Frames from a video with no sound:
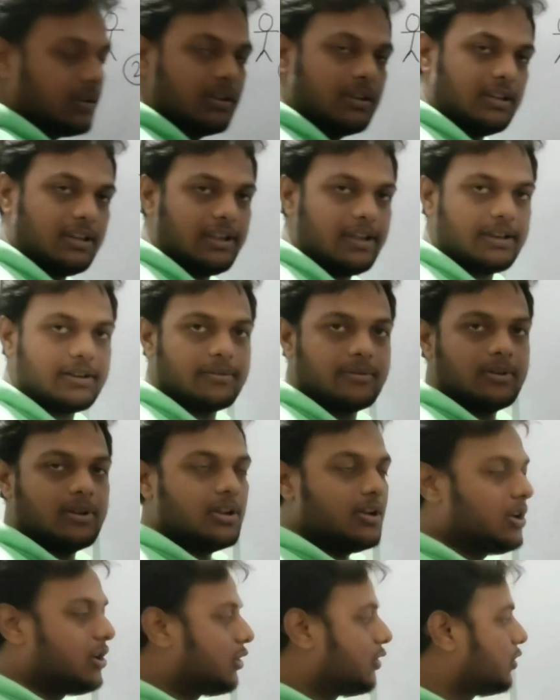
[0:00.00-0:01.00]
Clear?
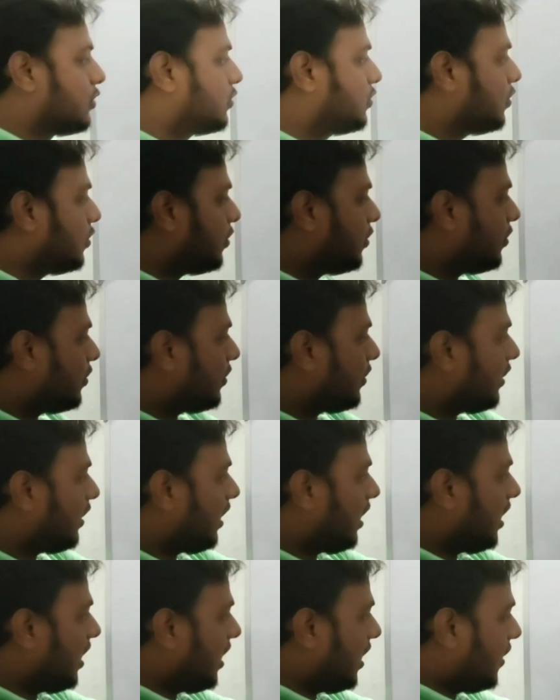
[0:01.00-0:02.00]
So
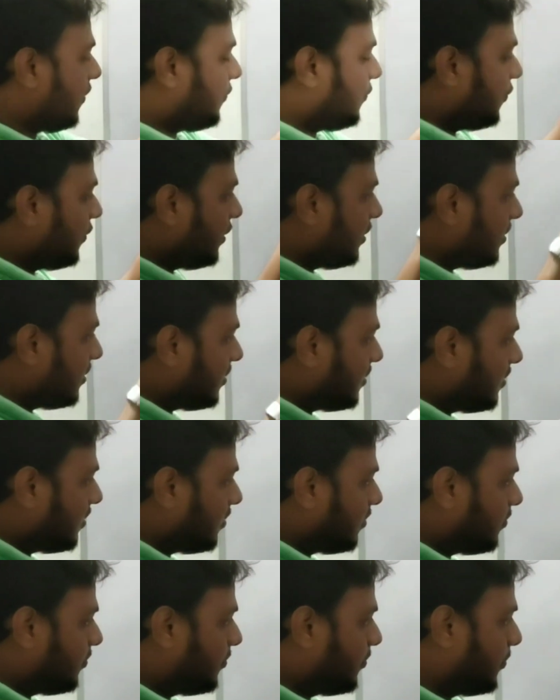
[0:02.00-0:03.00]
if we
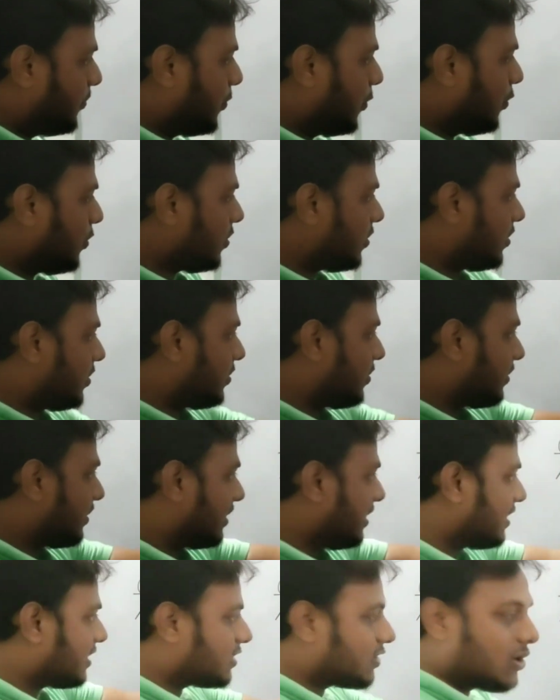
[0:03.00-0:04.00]
put
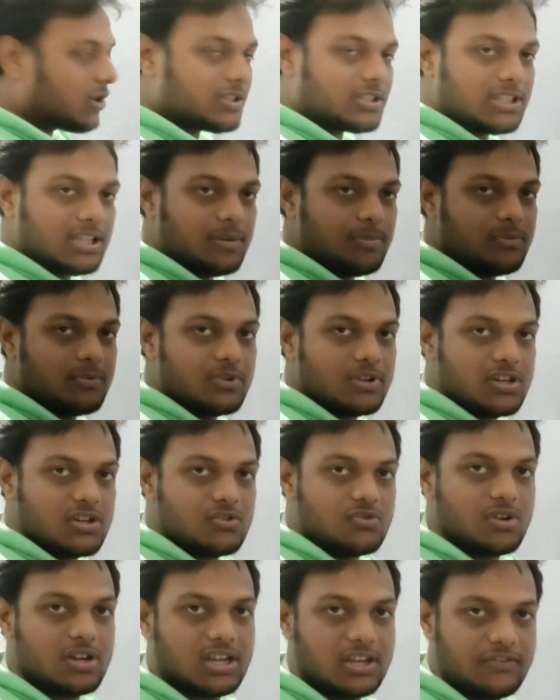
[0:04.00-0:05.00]
this concept
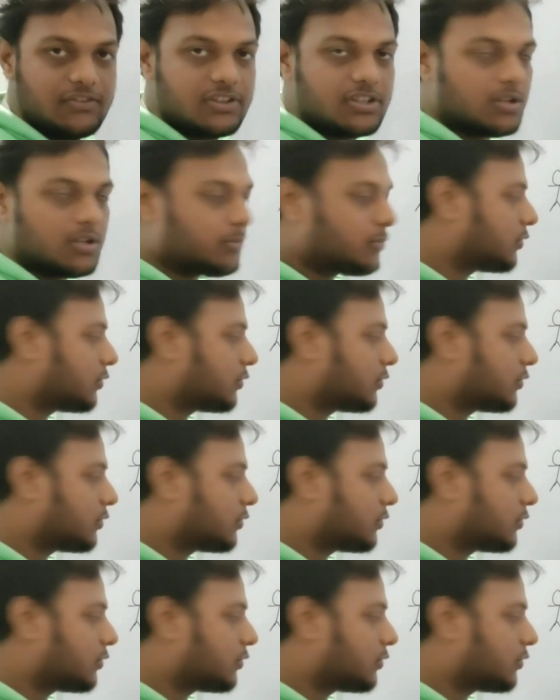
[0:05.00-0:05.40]
into a division